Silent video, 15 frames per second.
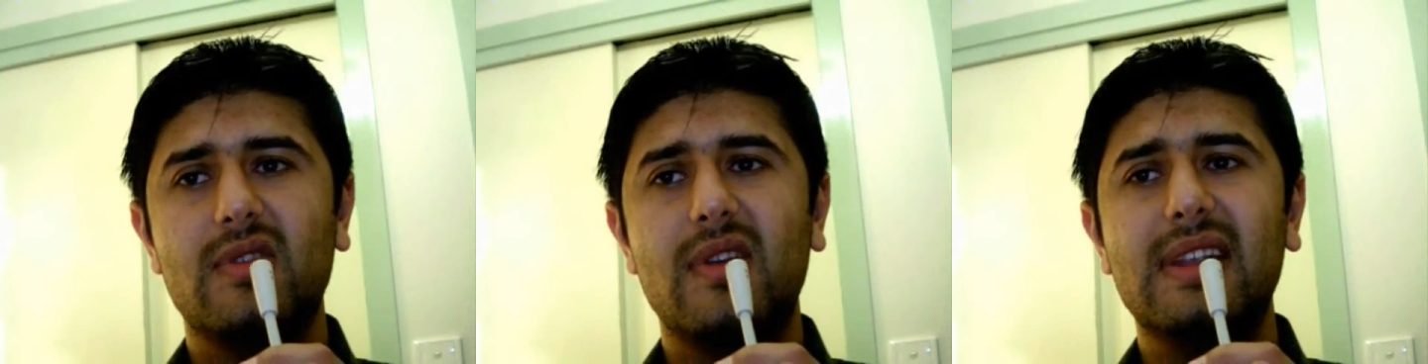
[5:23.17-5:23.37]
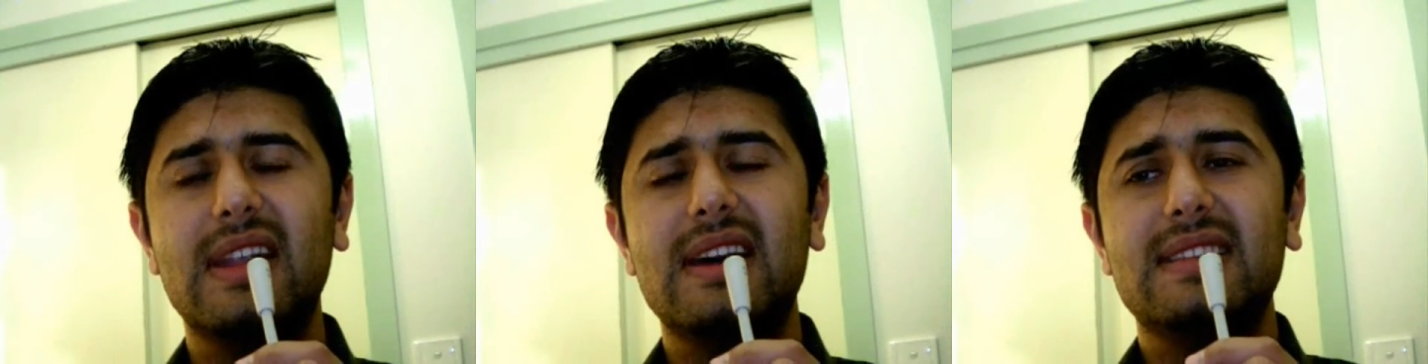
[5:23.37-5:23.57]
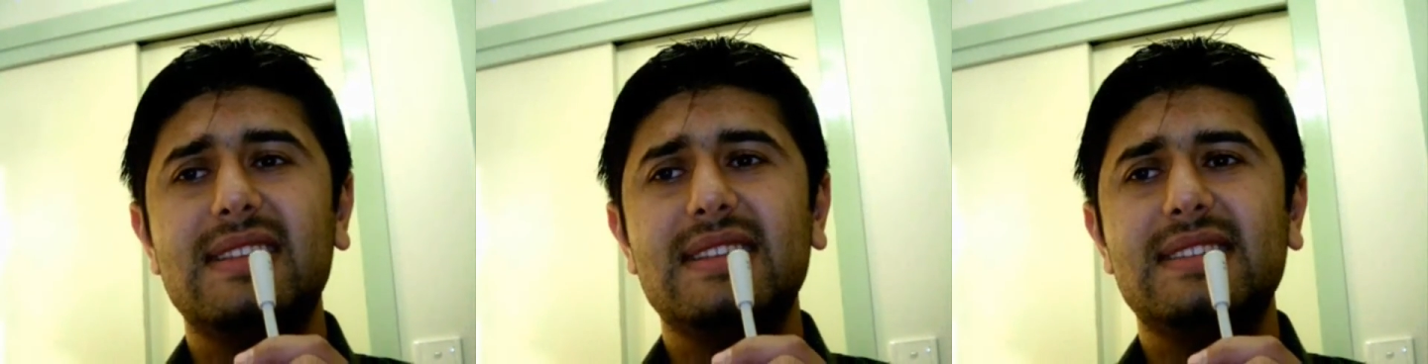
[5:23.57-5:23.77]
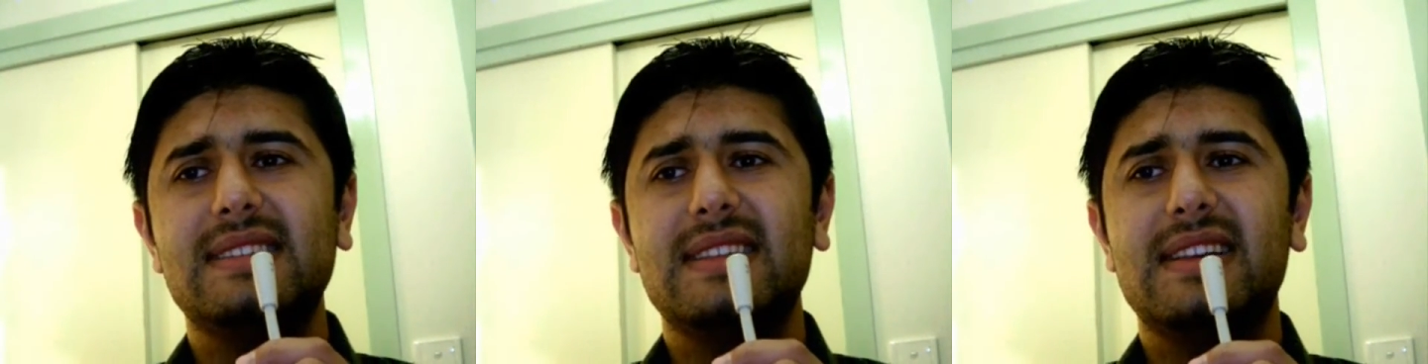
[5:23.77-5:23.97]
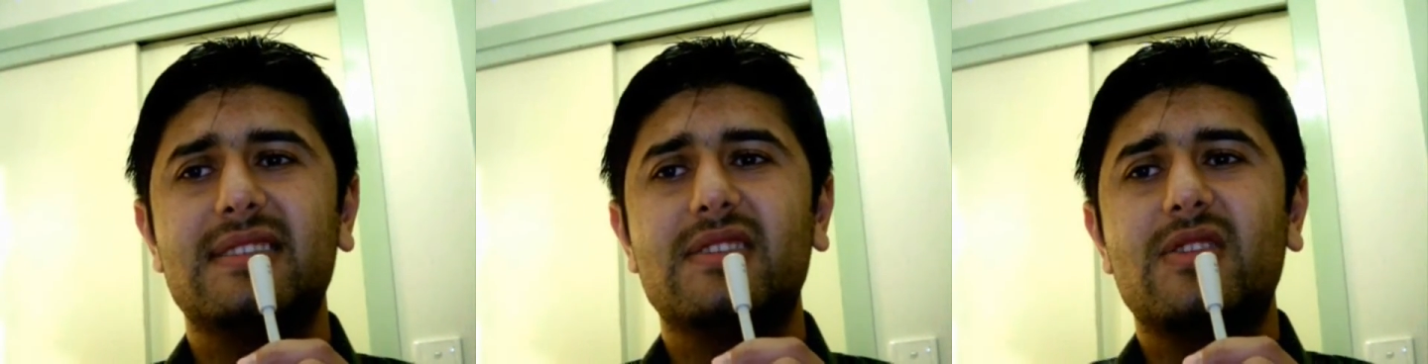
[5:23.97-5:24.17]
So Allah
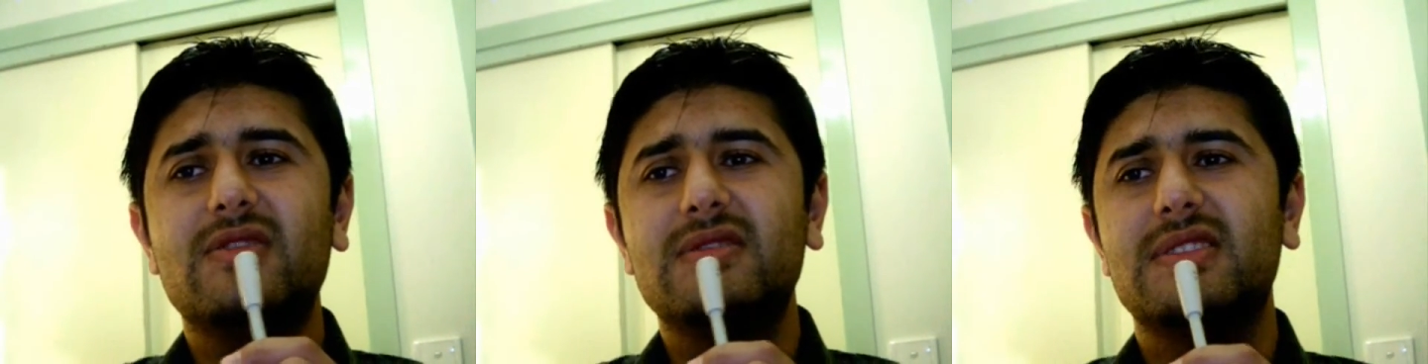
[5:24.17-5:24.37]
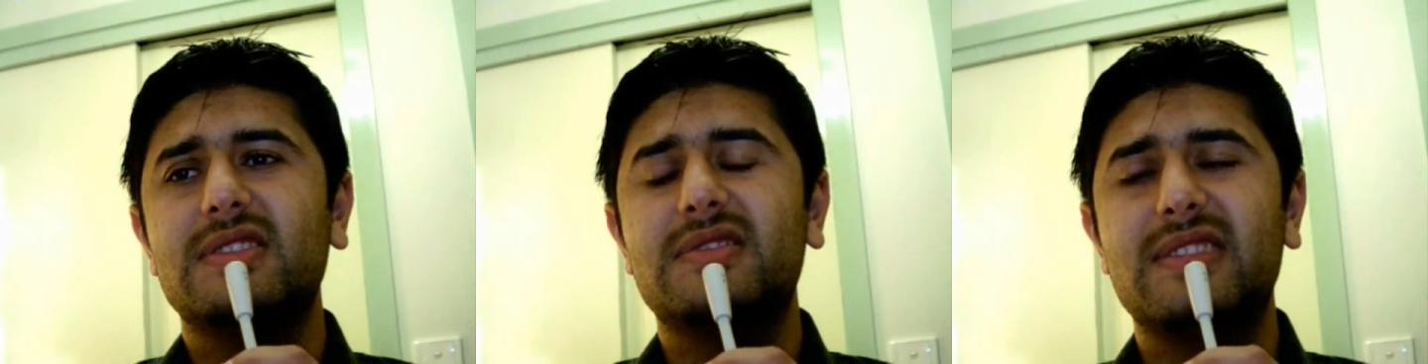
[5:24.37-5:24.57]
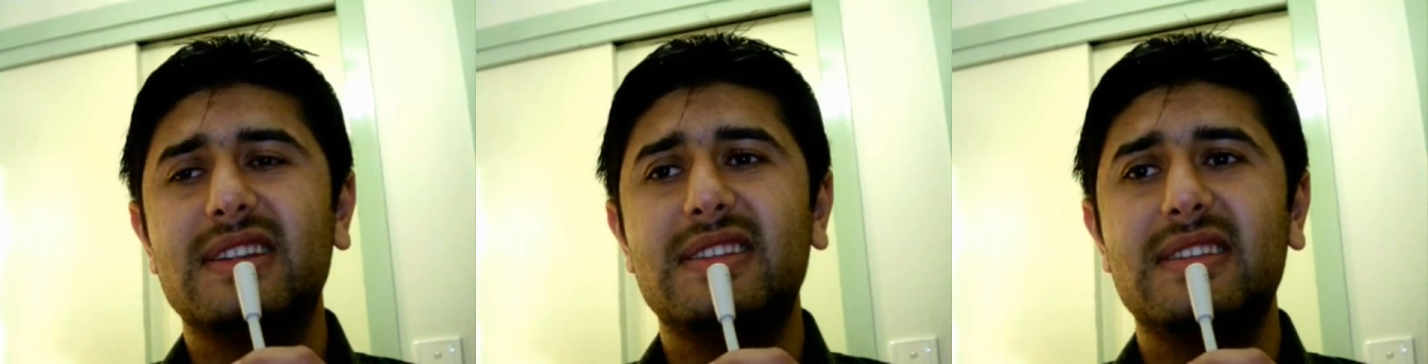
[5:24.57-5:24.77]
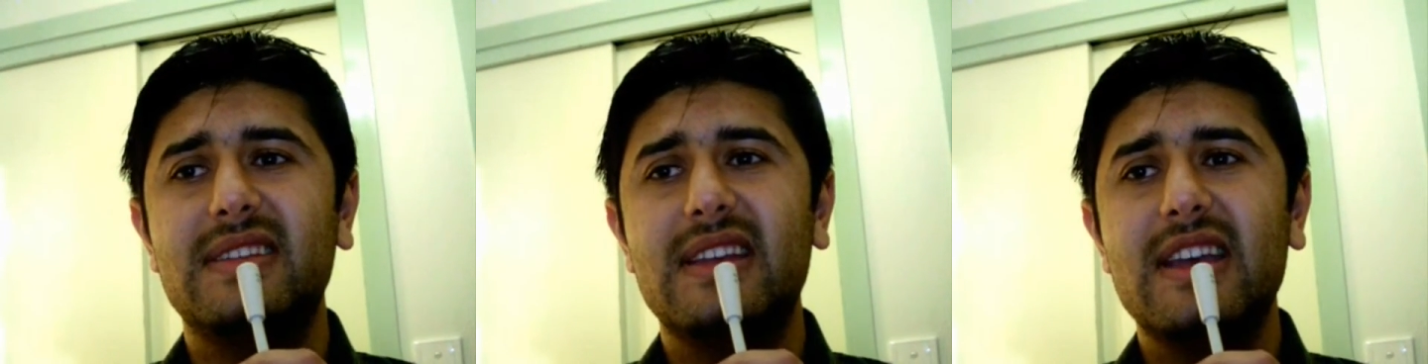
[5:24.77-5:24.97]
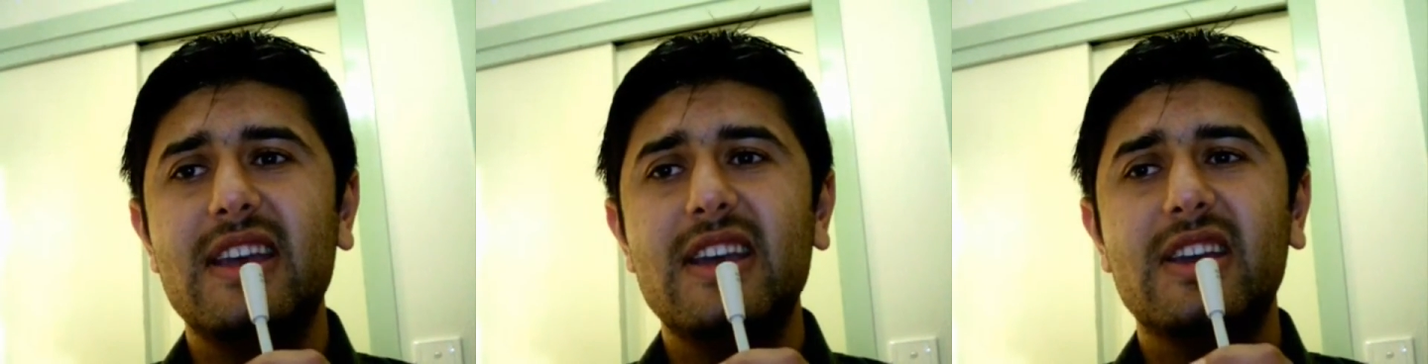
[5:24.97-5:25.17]
doesn't get
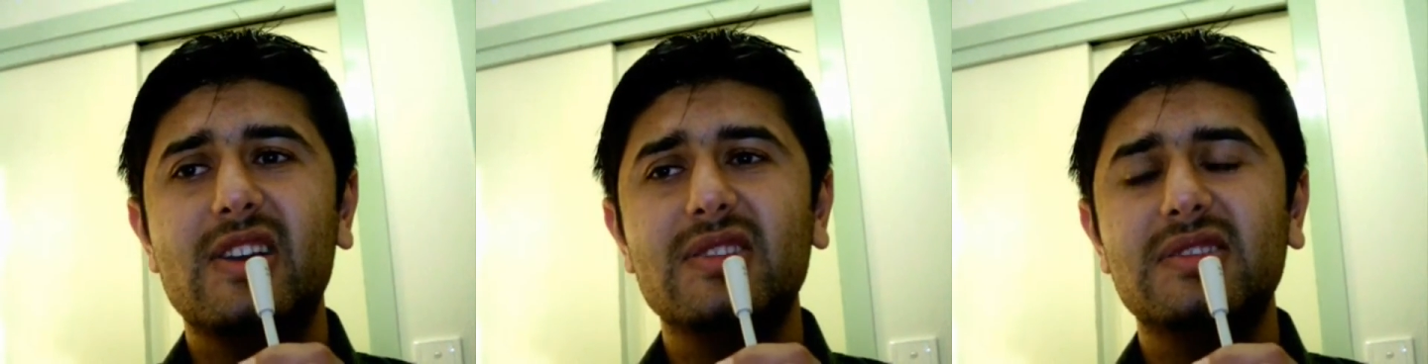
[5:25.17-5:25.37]
concentrated.